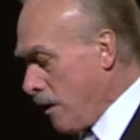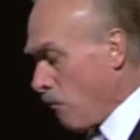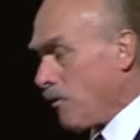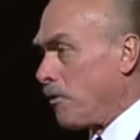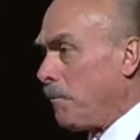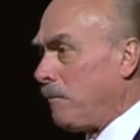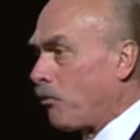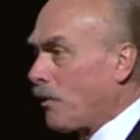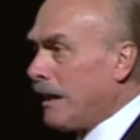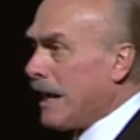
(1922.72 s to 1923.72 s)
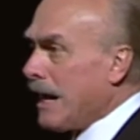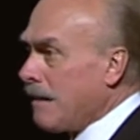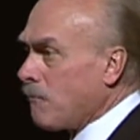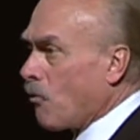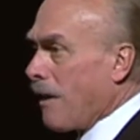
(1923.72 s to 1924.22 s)
whether it be
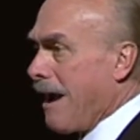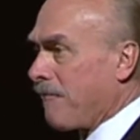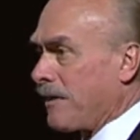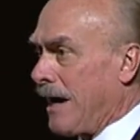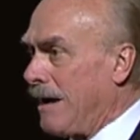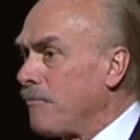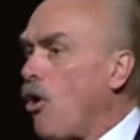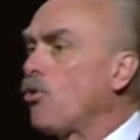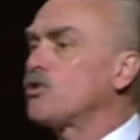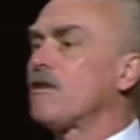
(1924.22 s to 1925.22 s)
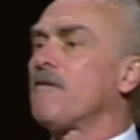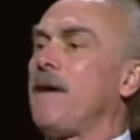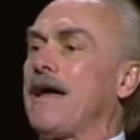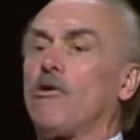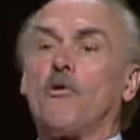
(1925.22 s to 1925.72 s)
pregame or halftime, the host of the
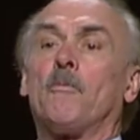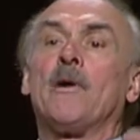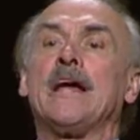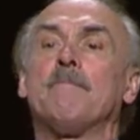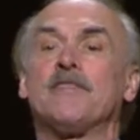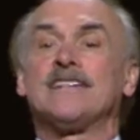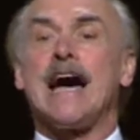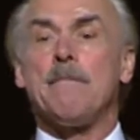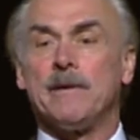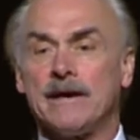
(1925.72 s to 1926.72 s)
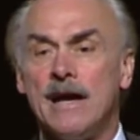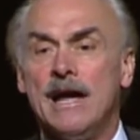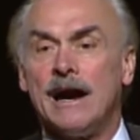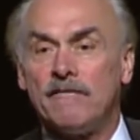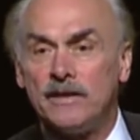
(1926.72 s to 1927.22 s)
panel will bring up the topic
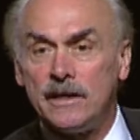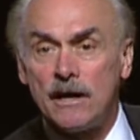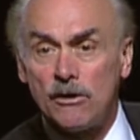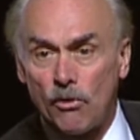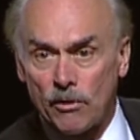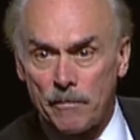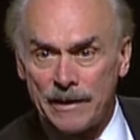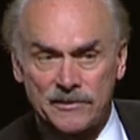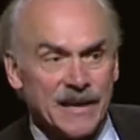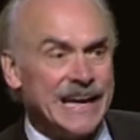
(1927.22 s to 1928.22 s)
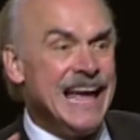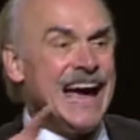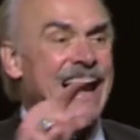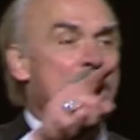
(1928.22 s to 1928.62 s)
of the young quarterbacks today and